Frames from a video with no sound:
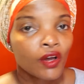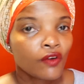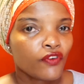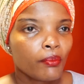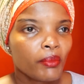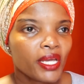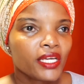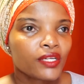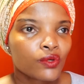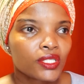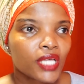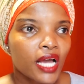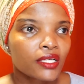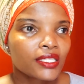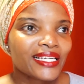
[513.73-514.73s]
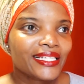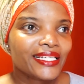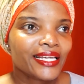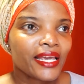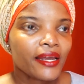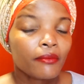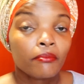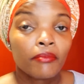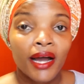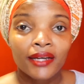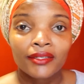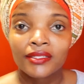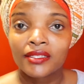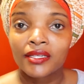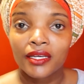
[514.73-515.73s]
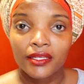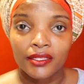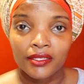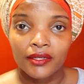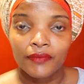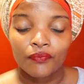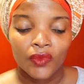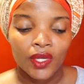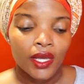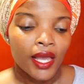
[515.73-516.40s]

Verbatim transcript: For me, it was actually in bad taste.